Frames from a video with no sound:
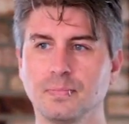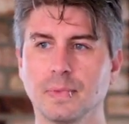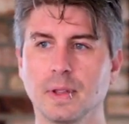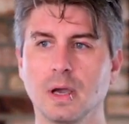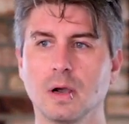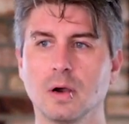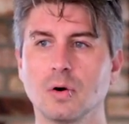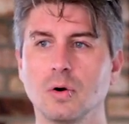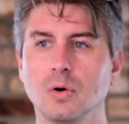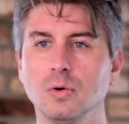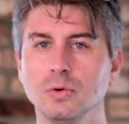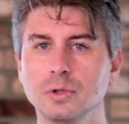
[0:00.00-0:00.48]

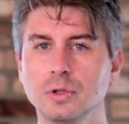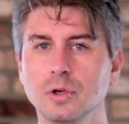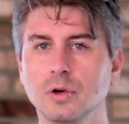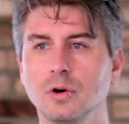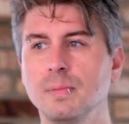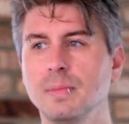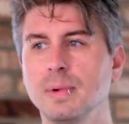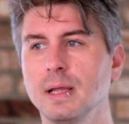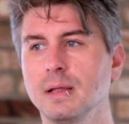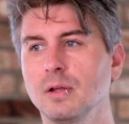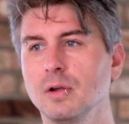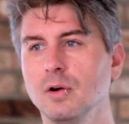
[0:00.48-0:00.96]
our old
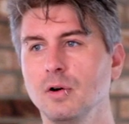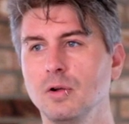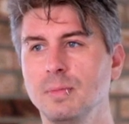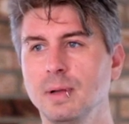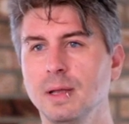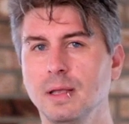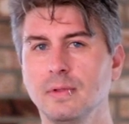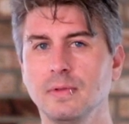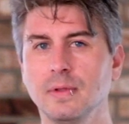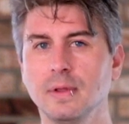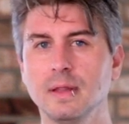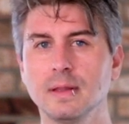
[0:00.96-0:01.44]
code, code
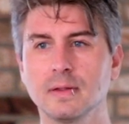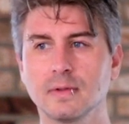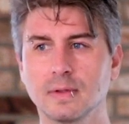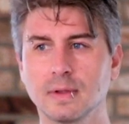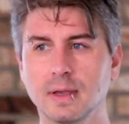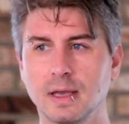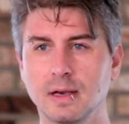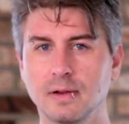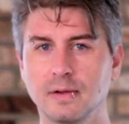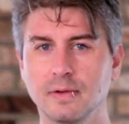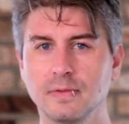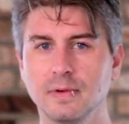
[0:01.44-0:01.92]
base in this
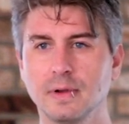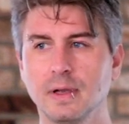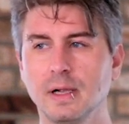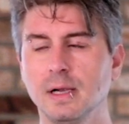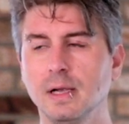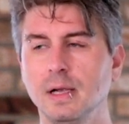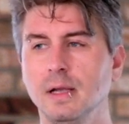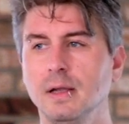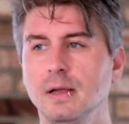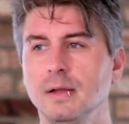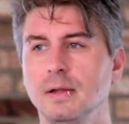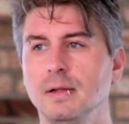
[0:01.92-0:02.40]
kind of
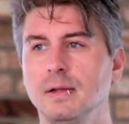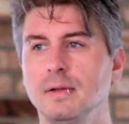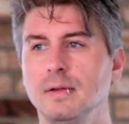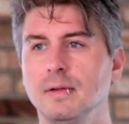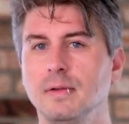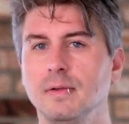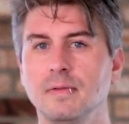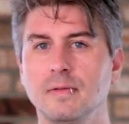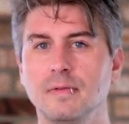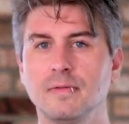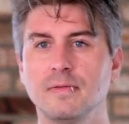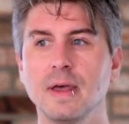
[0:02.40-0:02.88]

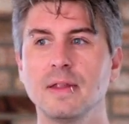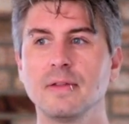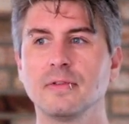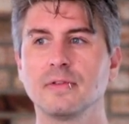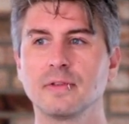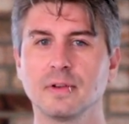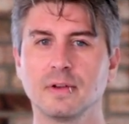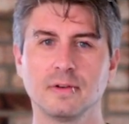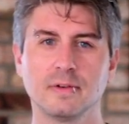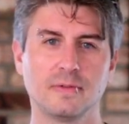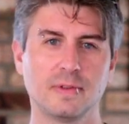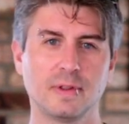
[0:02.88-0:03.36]

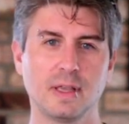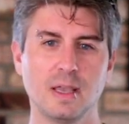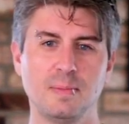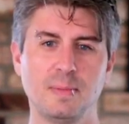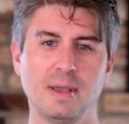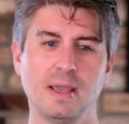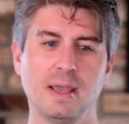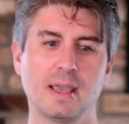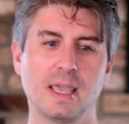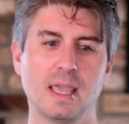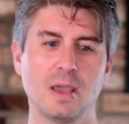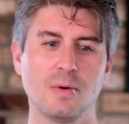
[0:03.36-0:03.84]
fence of the
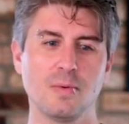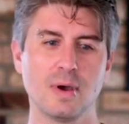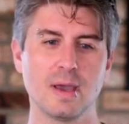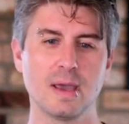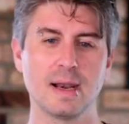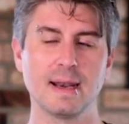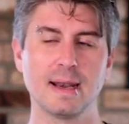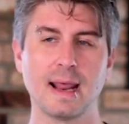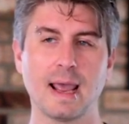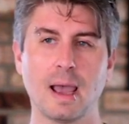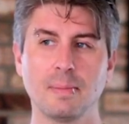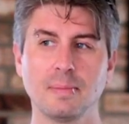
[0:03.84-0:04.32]
API gateway
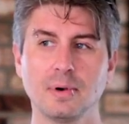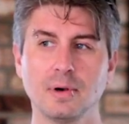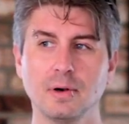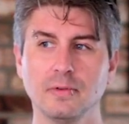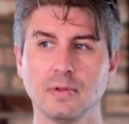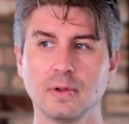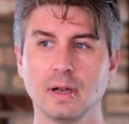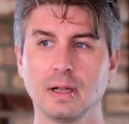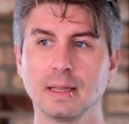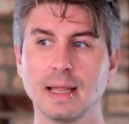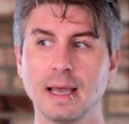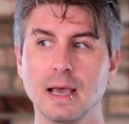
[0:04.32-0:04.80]
and
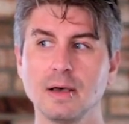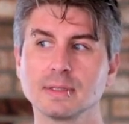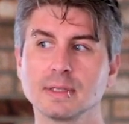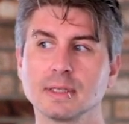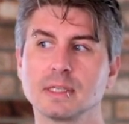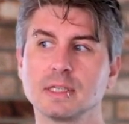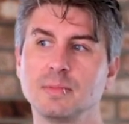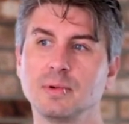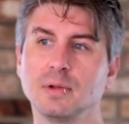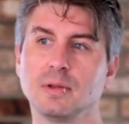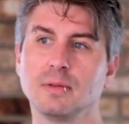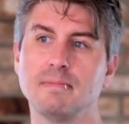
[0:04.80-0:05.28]
adapters, it allows us
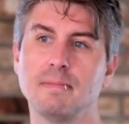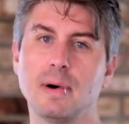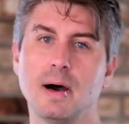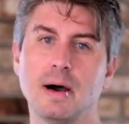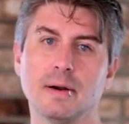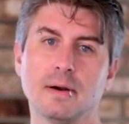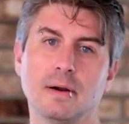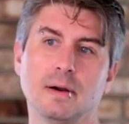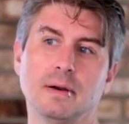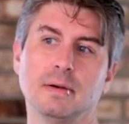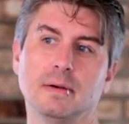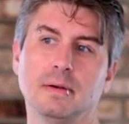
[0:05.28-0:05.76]
to build
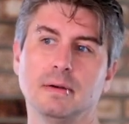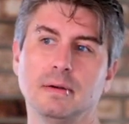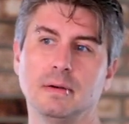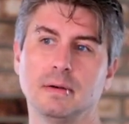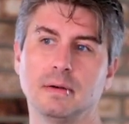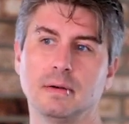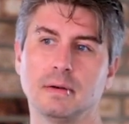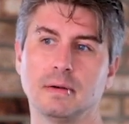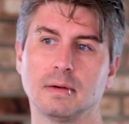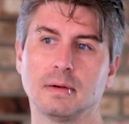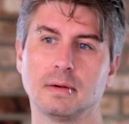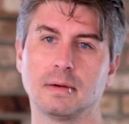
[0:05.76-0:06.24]
modern
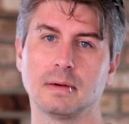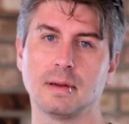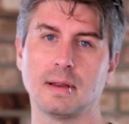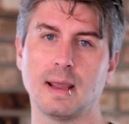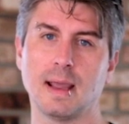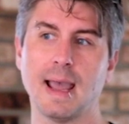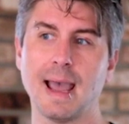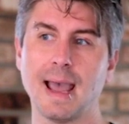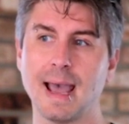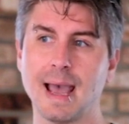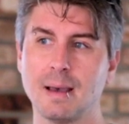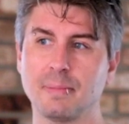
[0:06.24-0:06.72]

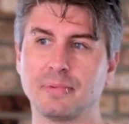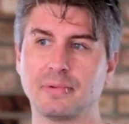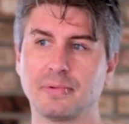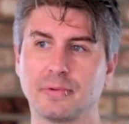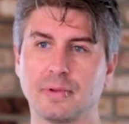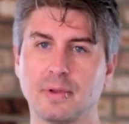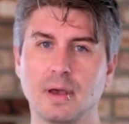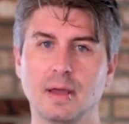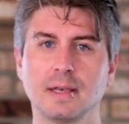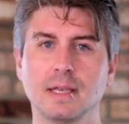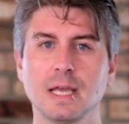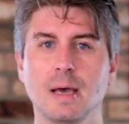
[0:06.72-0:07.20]

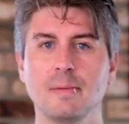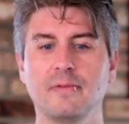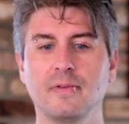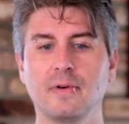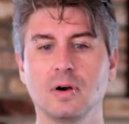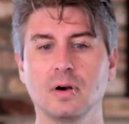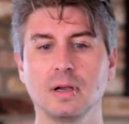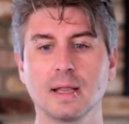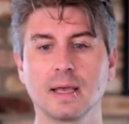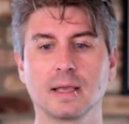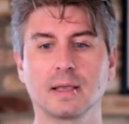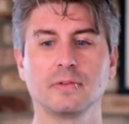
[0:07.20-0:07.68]
apps on top of
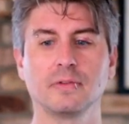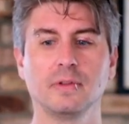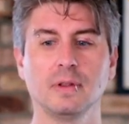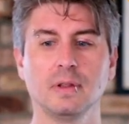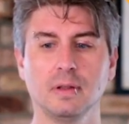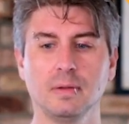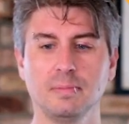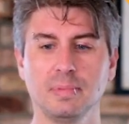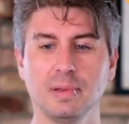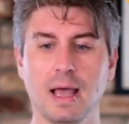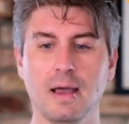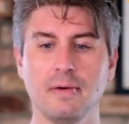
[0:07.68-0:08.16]
our
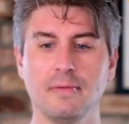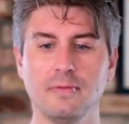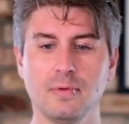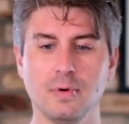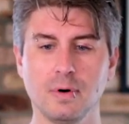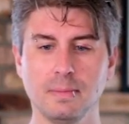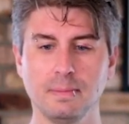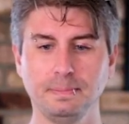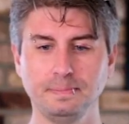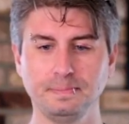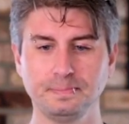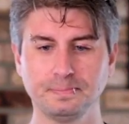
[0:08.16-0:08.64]
legacy
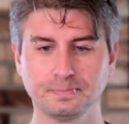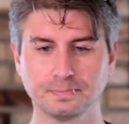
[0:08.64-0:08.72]
platform.